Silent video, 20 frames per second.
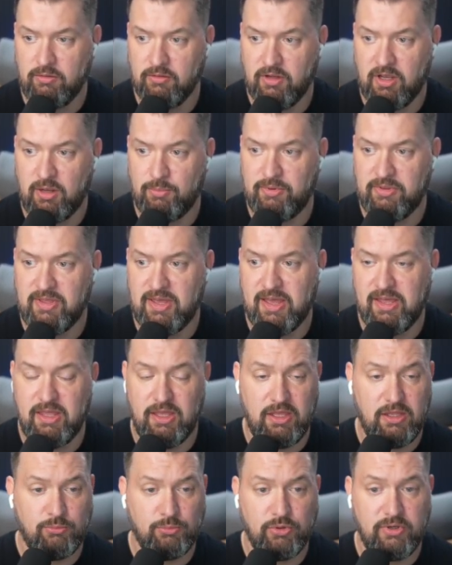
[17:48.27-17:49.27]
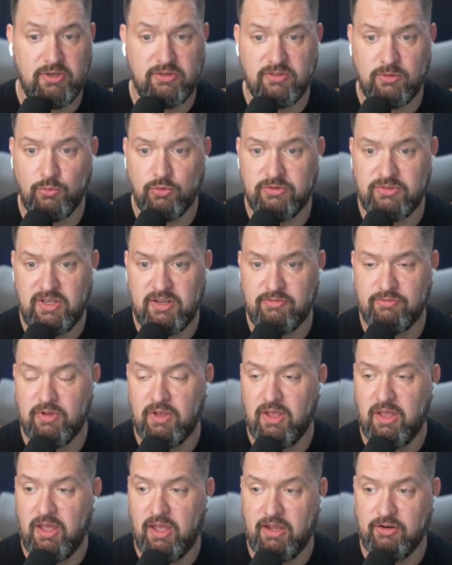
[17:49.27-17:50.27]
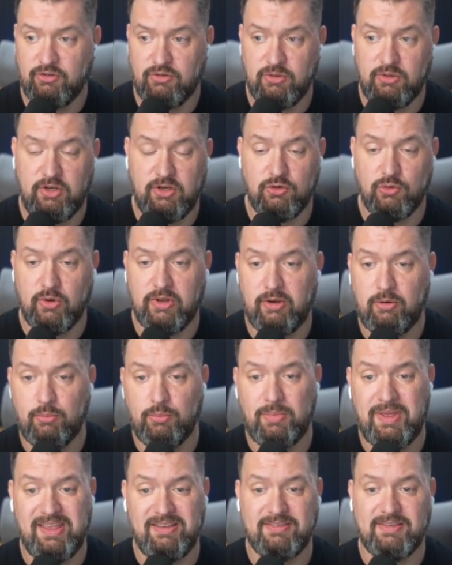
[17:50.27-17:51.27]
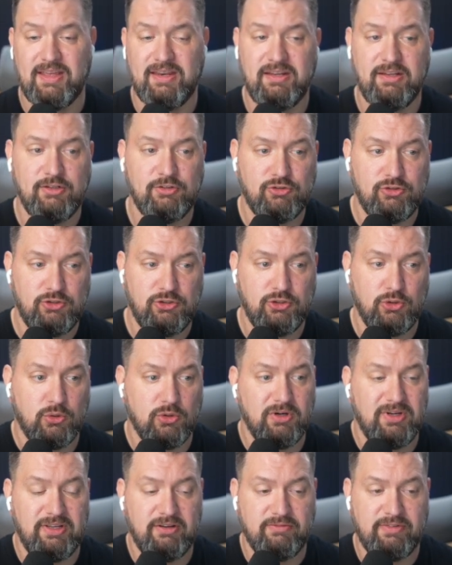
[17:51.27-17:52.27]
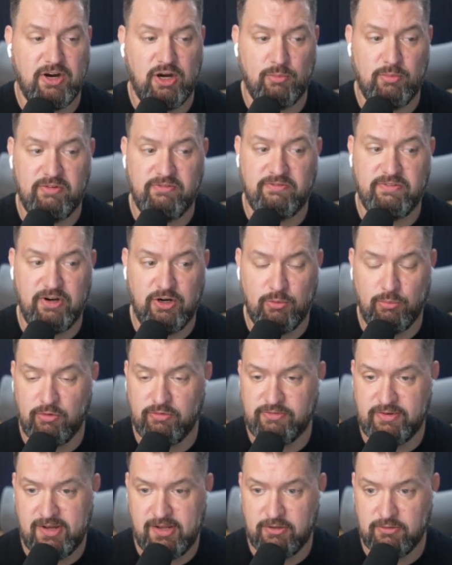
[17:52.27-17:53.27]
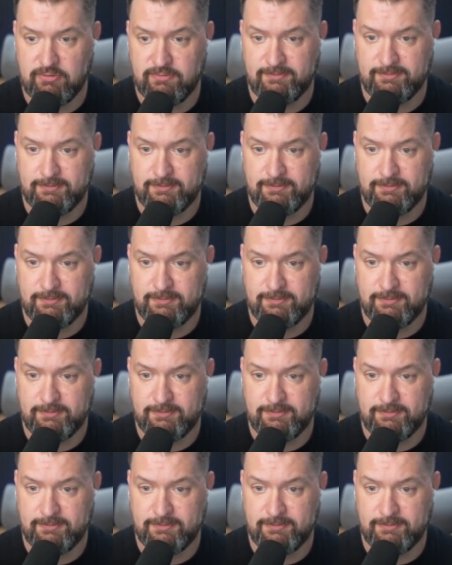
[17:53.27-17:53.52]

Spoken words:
copy that and put it somewhere safe. Actually, you need to go ahead and paste that into your environment variable file.